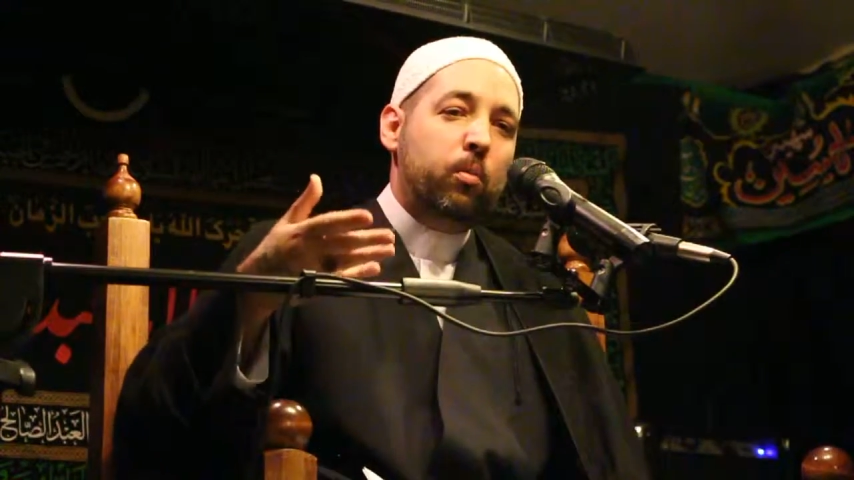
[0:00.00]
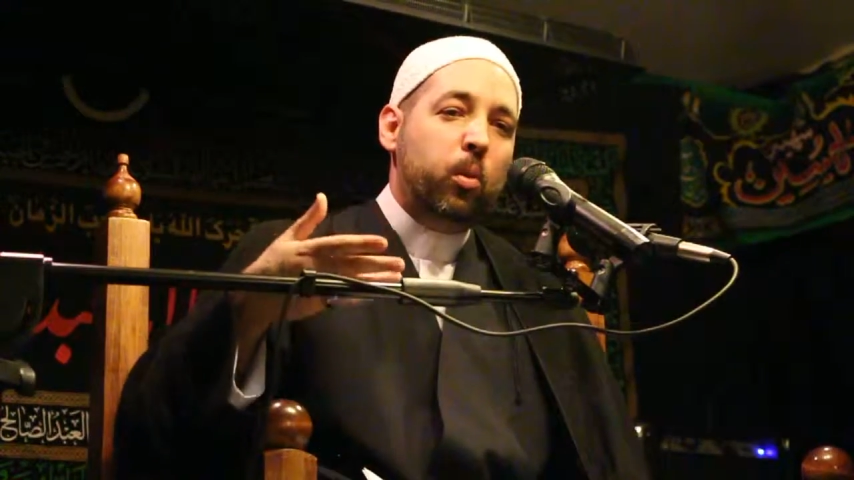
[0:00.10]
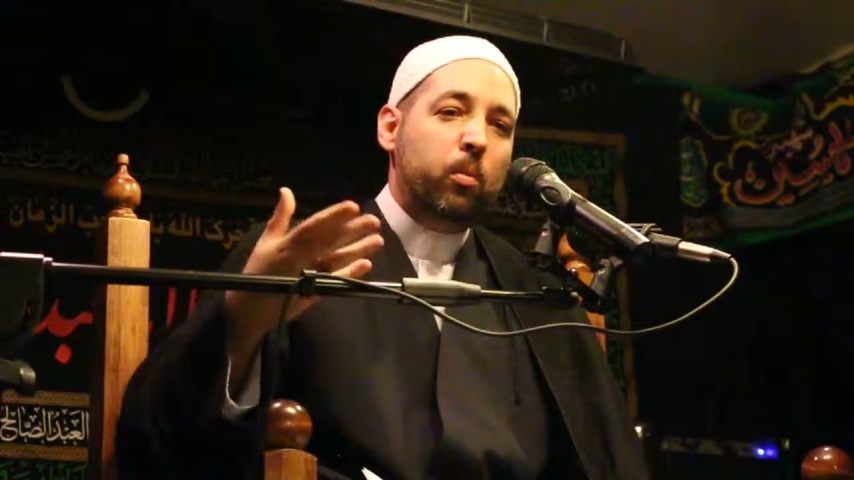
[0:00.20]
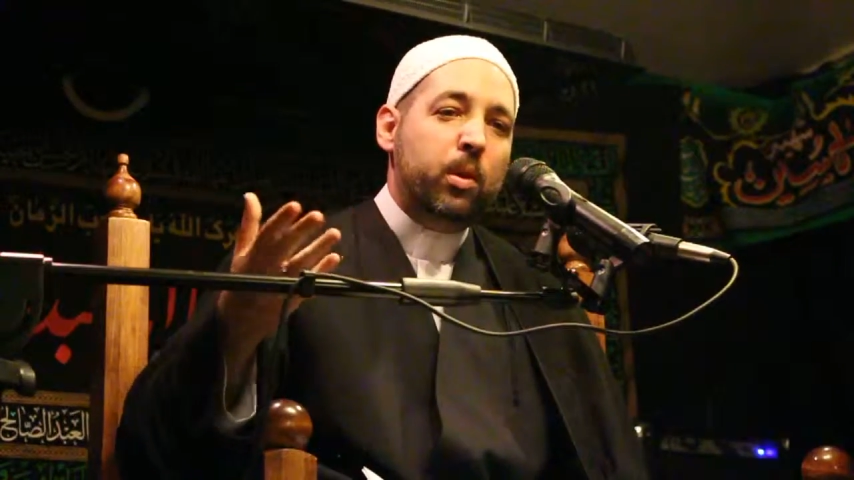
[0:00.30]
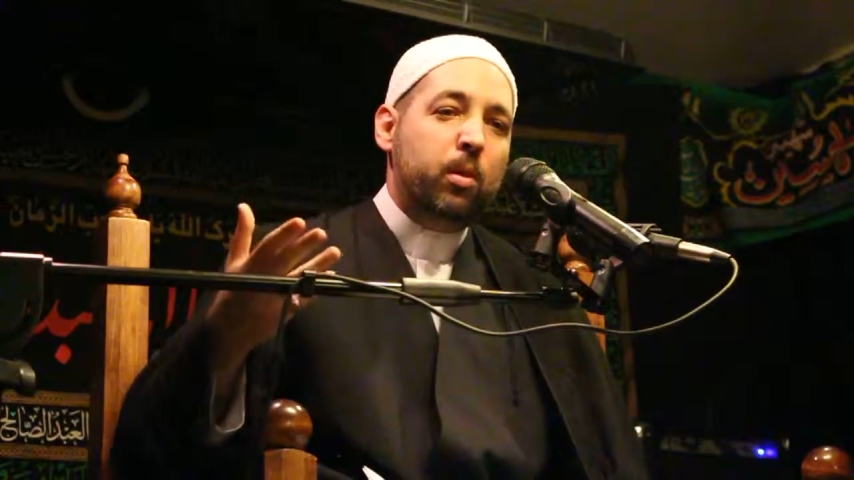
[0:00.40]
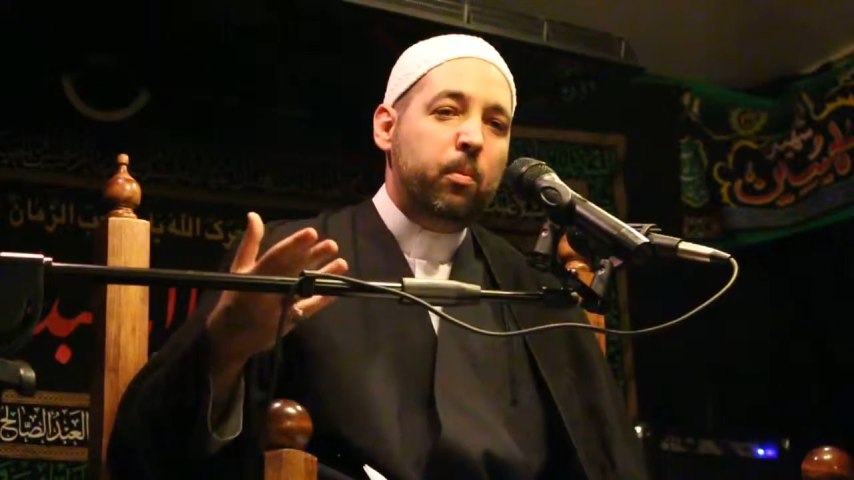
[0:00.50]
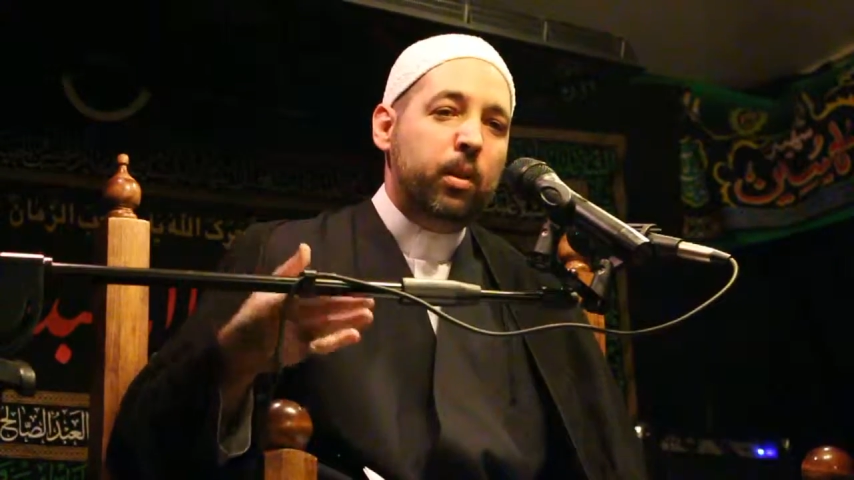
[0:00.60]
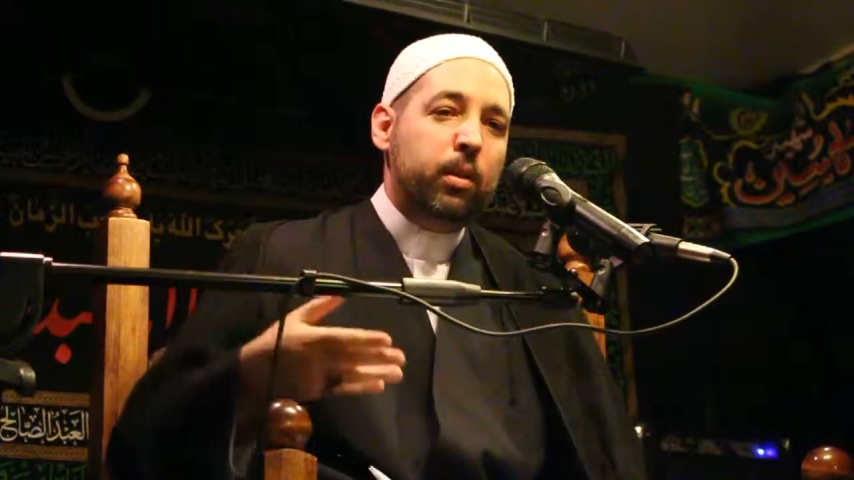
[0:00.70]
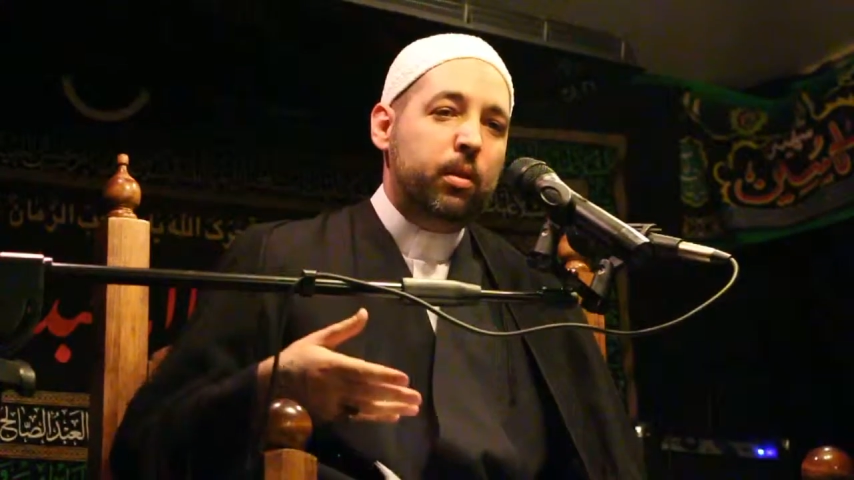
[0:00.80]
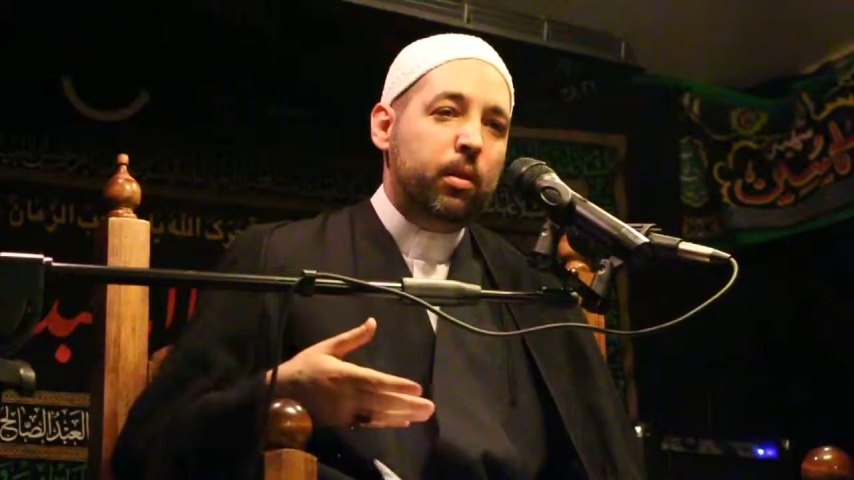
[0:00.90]
the
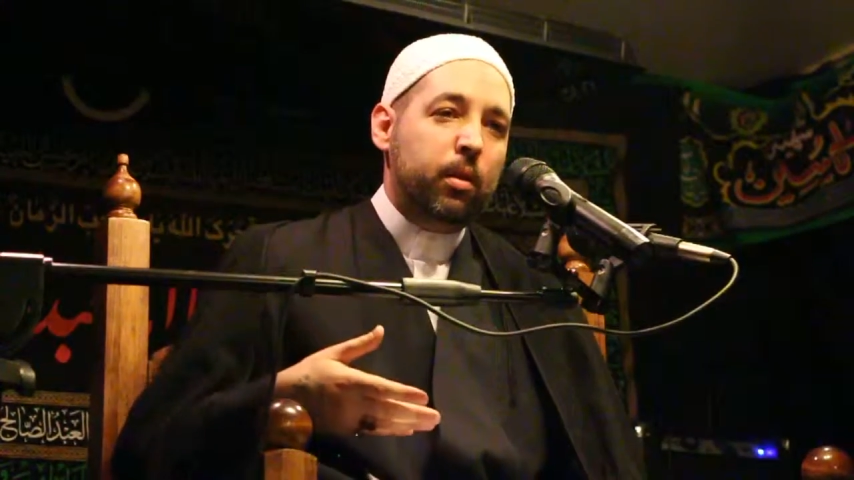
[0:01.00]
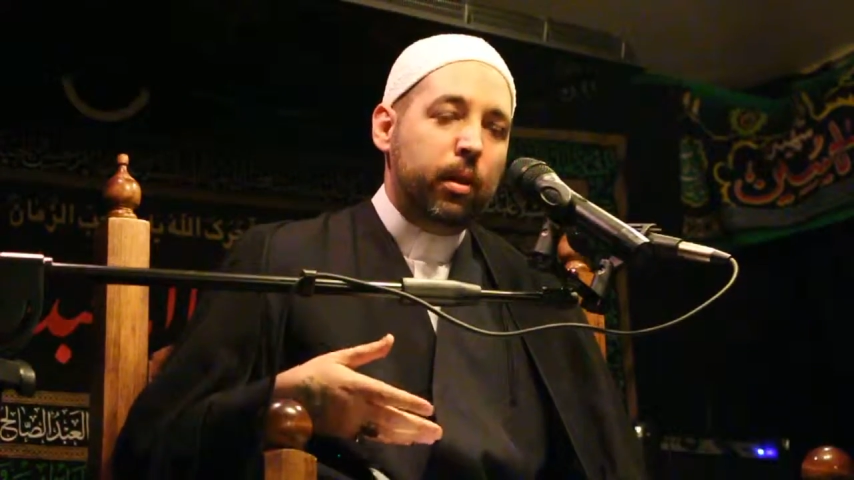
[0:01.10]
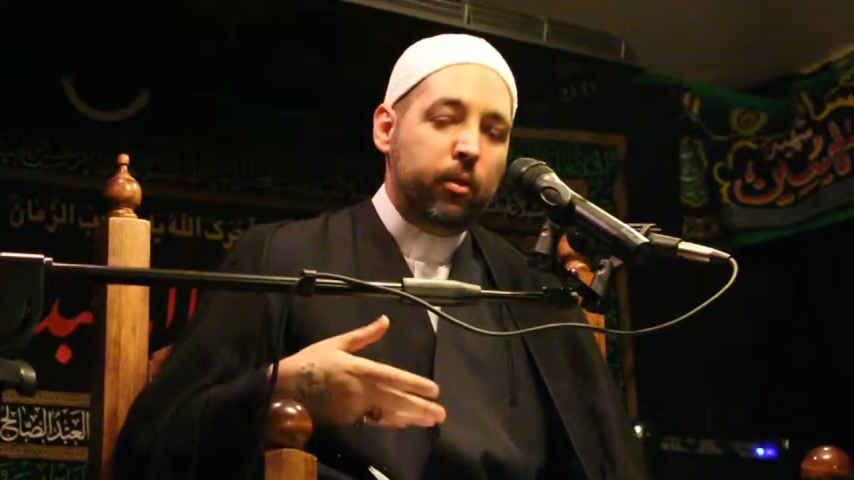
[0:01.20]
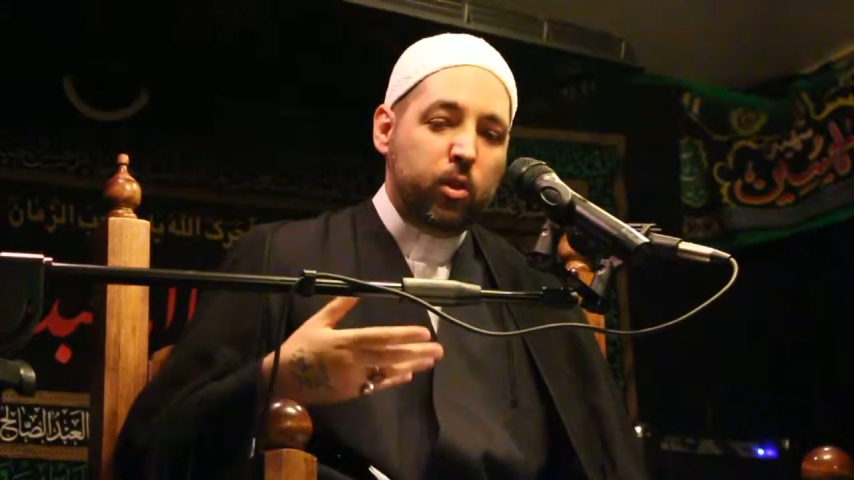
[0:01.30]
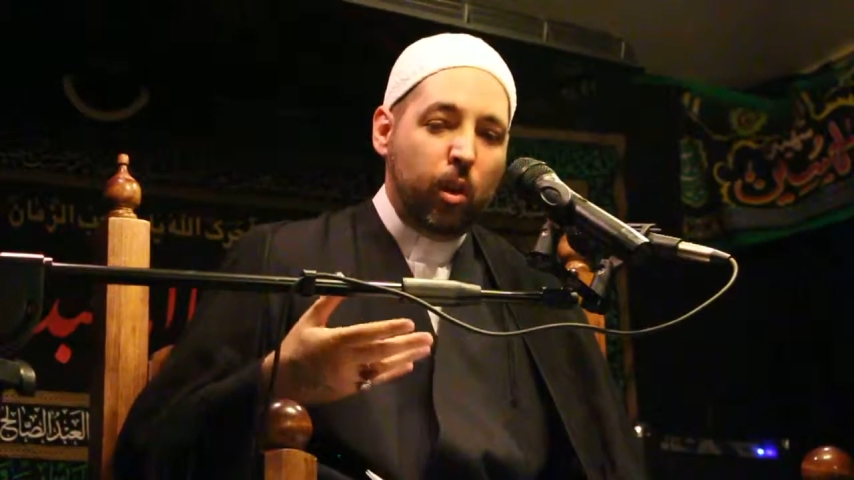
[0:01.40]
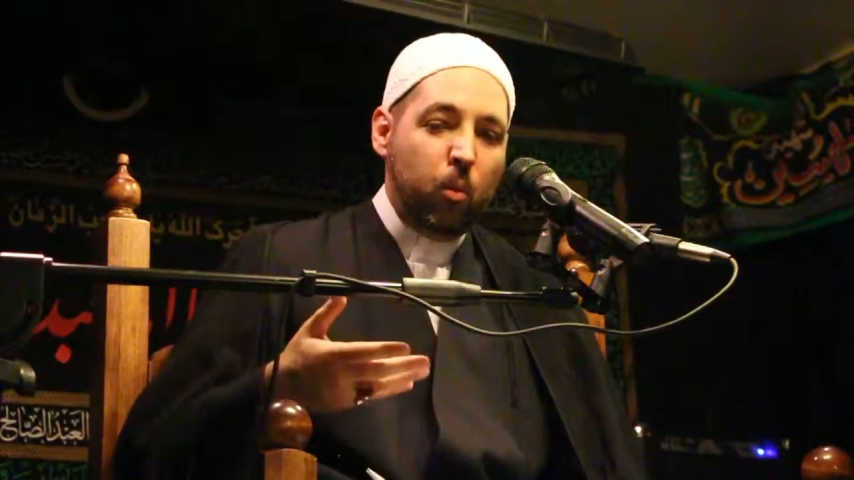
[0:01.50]
permissibility. If